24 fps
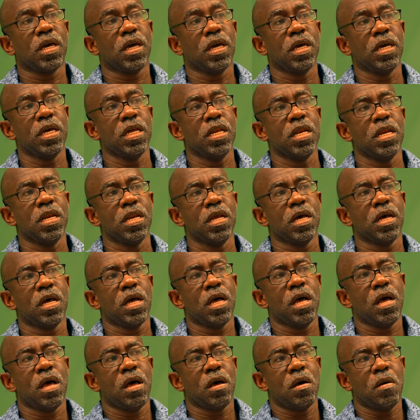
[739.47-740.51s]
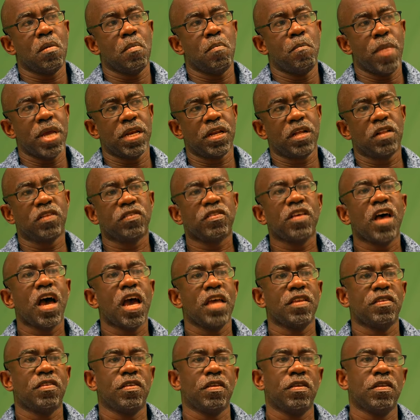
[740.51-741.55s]
in medical
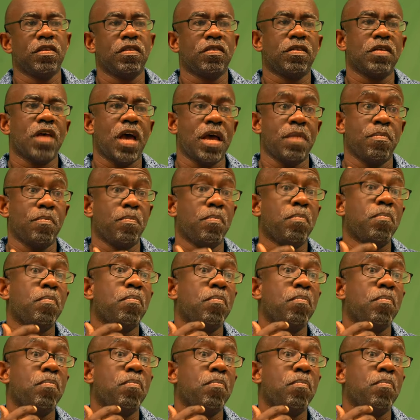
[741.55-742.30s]
sciences and